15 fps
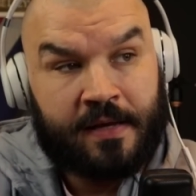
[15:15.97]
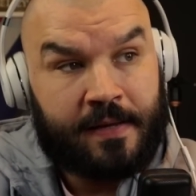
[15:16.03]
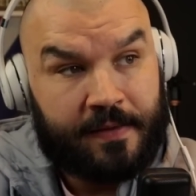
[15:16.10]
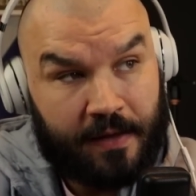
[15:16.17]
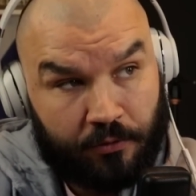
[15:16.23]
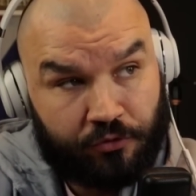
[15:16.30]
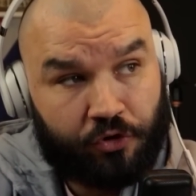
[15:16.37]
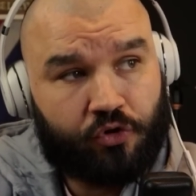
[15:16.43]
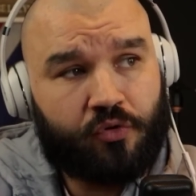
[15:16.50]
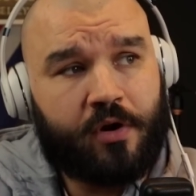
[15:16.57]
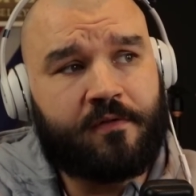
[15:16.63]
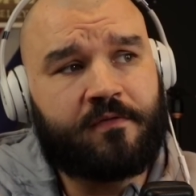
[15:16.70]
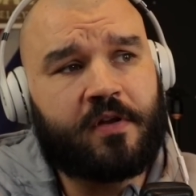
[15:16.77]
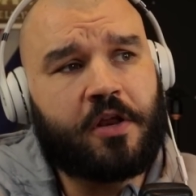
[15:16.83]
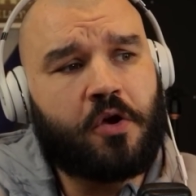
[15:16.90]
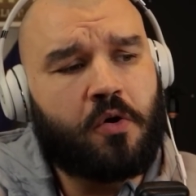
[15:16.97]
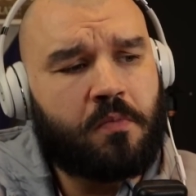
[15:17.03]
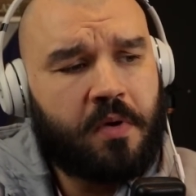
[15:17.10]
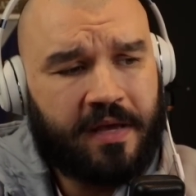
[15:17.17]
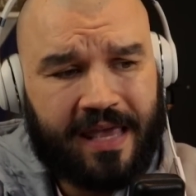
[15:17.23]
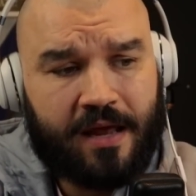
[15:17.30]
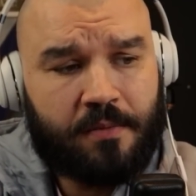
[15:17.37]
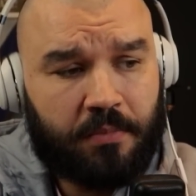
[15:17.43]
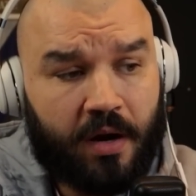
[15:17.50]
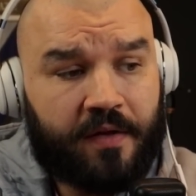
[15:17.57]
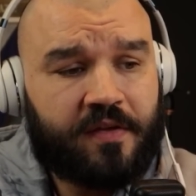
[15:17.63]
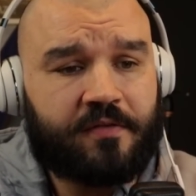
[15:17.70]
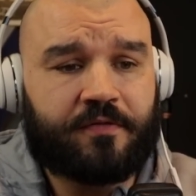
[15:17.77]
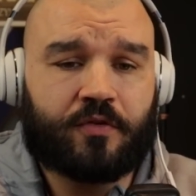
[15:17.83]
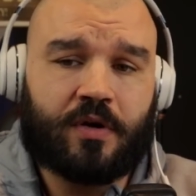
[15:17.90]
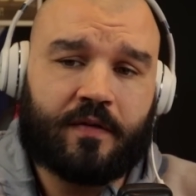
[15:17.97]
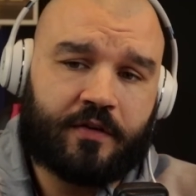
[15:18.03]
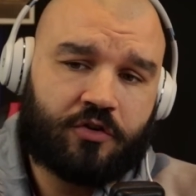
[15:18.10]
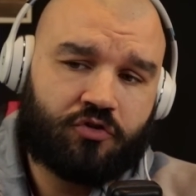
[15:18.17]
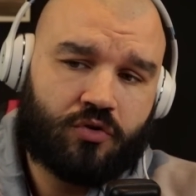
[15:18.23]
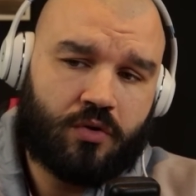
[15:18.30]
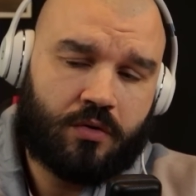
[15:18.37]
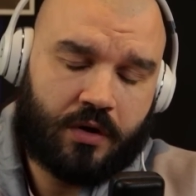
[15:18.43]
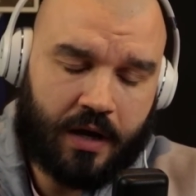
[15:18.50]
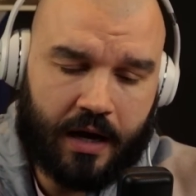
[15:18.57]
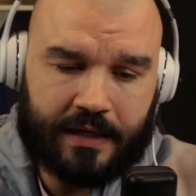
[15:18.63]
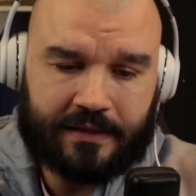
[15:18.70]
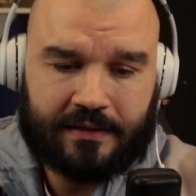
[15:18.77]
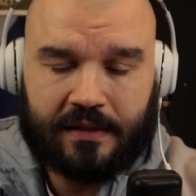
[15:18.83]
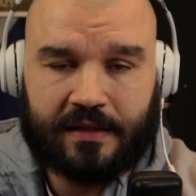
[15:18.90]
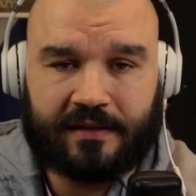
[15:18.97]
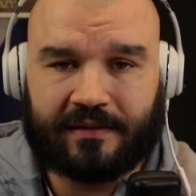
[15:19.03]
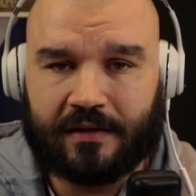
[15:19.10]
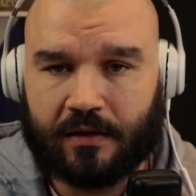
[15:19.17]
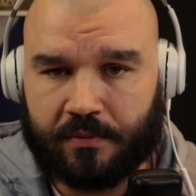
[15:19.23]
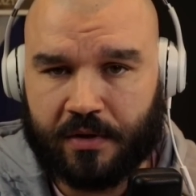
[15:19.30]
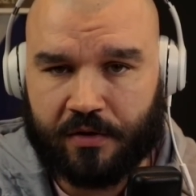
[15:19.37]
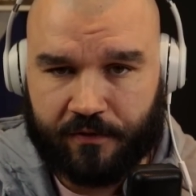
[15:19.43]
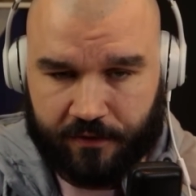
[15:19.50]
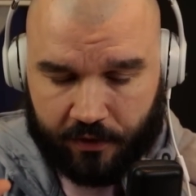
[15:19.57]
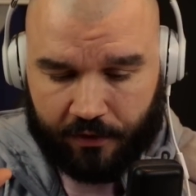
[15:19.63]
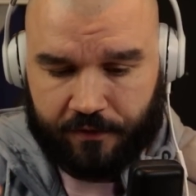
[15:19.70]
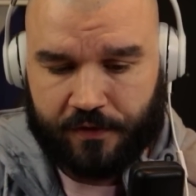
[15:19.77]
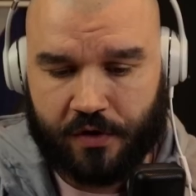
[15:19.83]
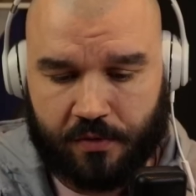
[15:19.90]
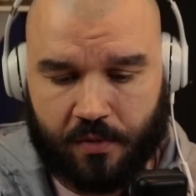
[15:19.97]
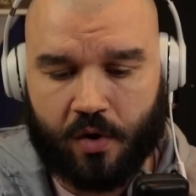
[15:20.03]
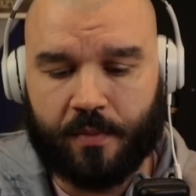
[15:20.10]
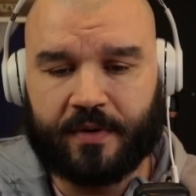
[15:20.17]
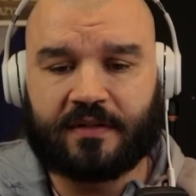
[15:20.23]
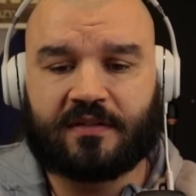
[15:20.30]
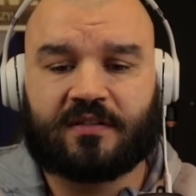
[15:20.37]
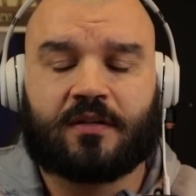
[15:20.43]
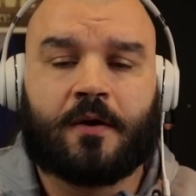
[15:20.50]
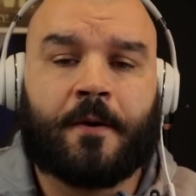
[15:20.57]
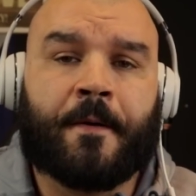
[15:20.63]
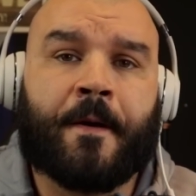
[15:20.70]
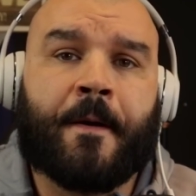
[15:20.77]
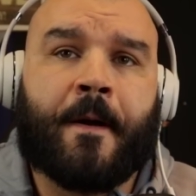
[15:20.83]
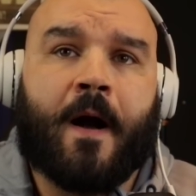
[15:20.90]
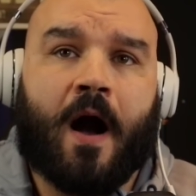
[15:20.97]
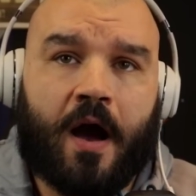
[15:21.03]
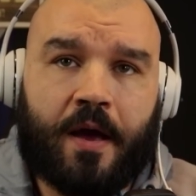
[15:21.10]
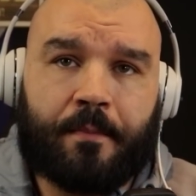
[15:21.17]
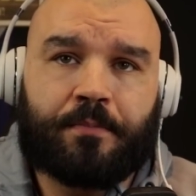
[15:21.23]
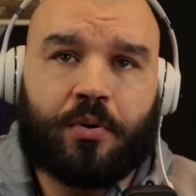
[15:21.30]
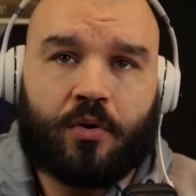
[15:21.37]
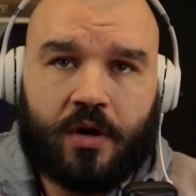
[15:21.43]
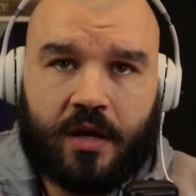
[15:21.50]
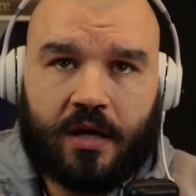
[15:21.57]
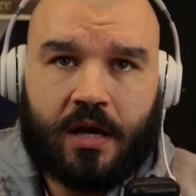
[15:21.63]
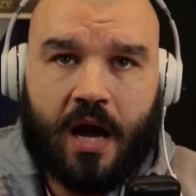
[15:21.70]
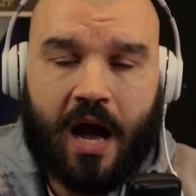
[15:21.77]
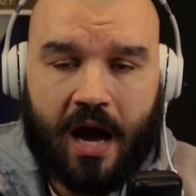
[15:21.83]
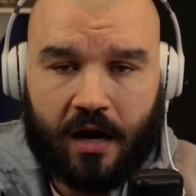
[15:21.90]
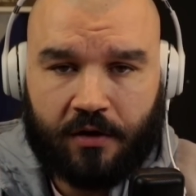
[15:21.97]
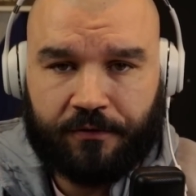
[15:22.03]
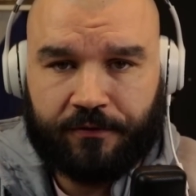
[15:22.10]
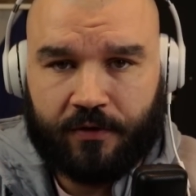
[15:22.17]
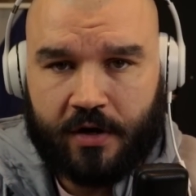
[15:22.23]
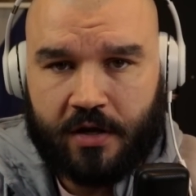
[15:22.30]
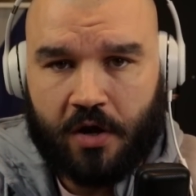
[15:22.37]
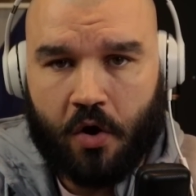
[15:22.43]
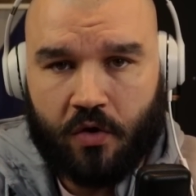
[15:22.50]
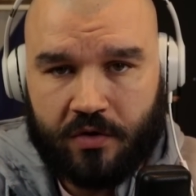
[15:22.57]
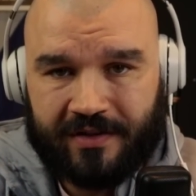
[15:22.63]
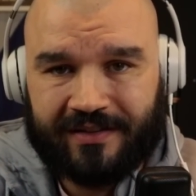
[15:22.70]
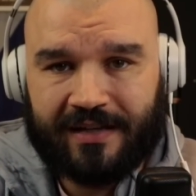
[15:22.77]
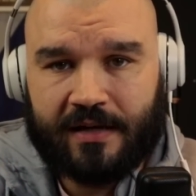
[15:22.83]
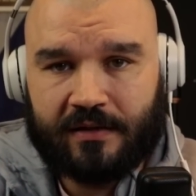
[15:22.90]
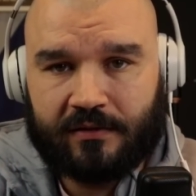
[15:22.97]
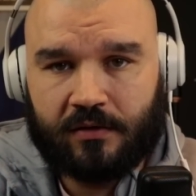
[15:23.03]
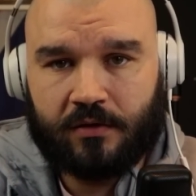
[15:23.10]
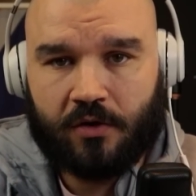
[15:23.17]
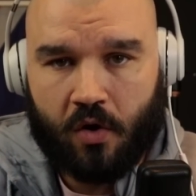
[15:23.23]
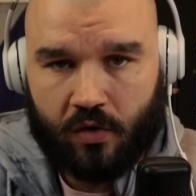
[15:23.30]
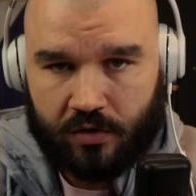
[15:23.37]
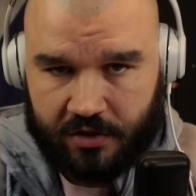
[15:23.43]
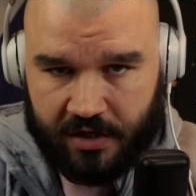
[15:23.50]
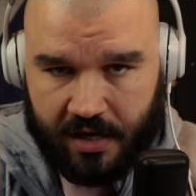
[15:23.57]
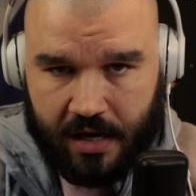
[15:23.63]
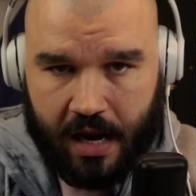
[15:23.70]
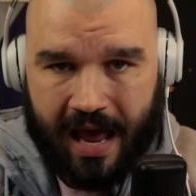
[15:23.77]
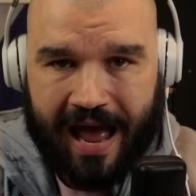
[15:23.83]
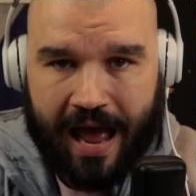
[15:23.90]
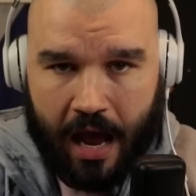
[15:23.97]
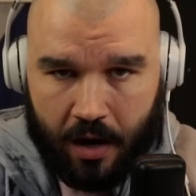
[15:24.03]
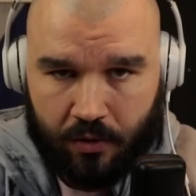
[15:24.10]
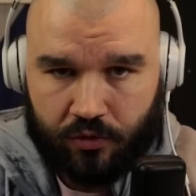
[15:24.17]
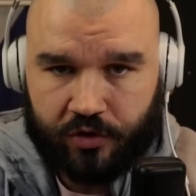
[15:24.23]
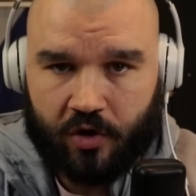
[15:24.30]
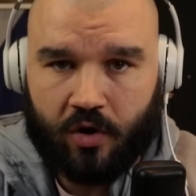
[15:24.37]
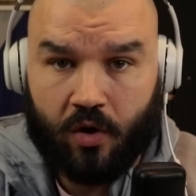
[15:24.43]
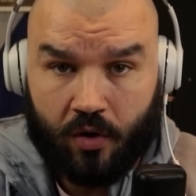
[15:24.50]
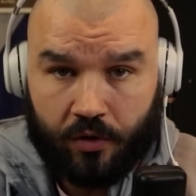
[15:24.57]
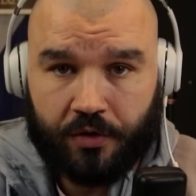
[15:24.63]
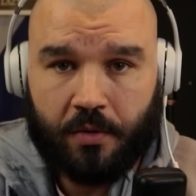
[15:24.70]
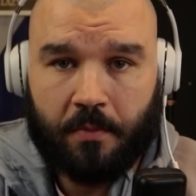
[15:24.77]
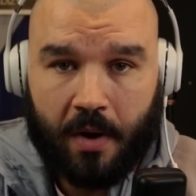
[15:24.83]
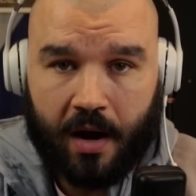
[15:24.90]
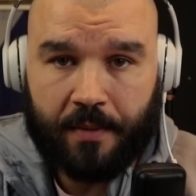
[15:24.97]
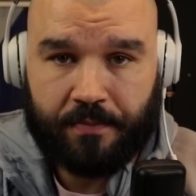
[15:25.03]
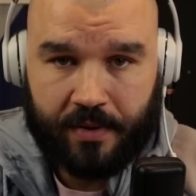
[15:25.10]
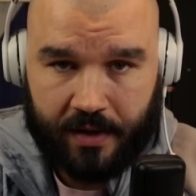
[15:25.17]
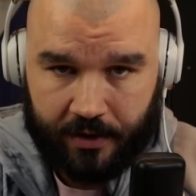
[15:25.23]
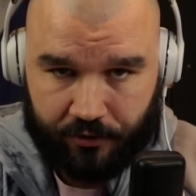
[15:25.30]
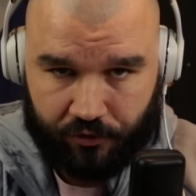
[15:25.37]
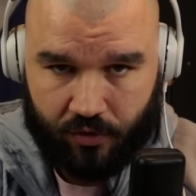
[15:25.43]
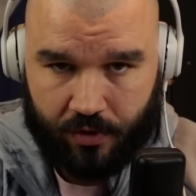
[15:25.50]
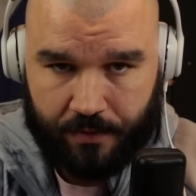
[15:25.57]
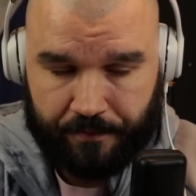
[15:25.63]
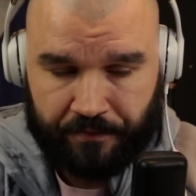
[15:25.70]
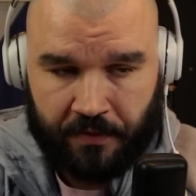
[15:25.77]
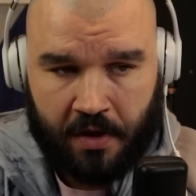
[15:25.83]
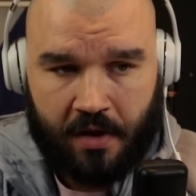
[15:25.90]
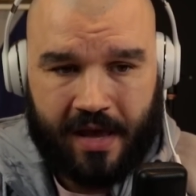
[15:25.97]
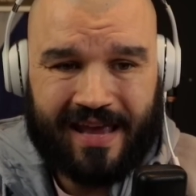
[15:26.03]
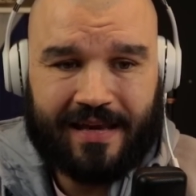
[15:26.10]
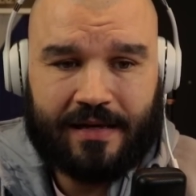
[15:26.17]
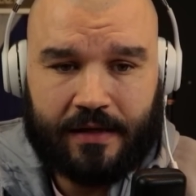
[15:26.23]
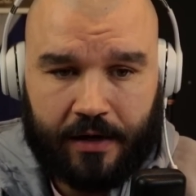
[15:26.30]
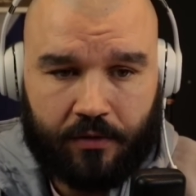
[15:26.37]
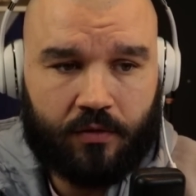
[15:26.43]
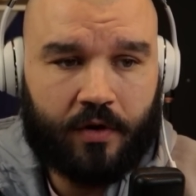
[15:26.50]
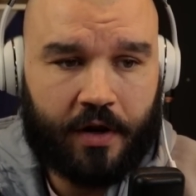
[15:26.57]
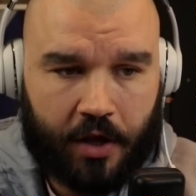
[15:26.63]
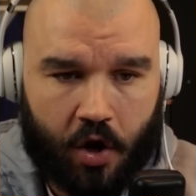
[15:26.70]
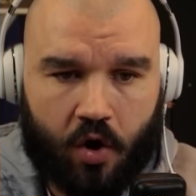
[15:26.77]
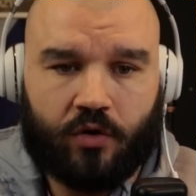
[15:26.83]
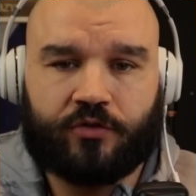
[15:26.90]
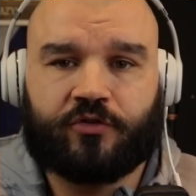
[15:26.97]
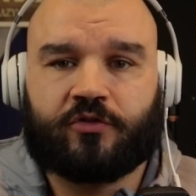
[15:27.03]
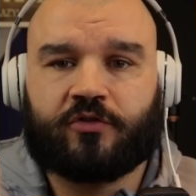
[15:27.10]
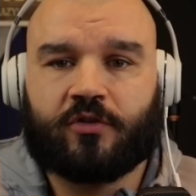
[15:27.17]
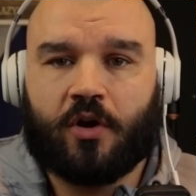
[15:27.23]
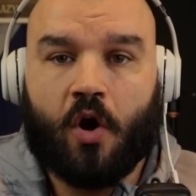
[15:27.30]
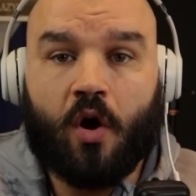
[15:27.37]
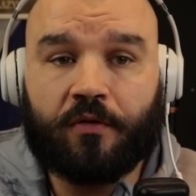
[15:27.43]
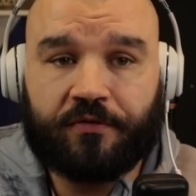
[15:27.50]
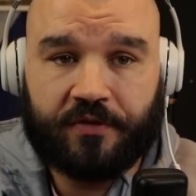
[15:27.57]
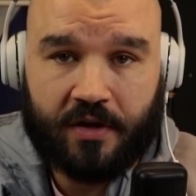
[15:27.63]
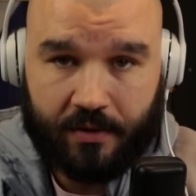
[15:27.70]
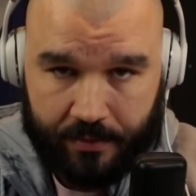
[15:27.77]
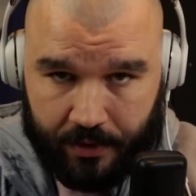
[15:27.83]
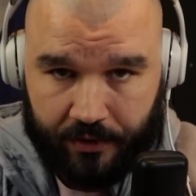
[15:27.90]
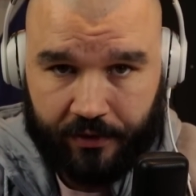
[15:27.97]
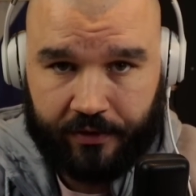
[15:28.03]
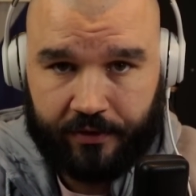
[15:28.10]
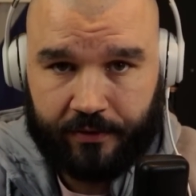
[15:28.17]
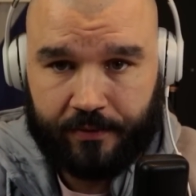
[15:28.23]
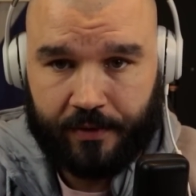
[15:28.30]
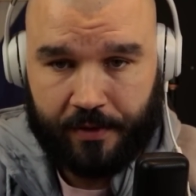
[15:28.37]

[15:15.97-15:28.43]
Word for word: that was a great video again by the infographic show guys listen to me for a few moments i am putting ad-free uncensored content out on my patreon it literally costs a coffee a month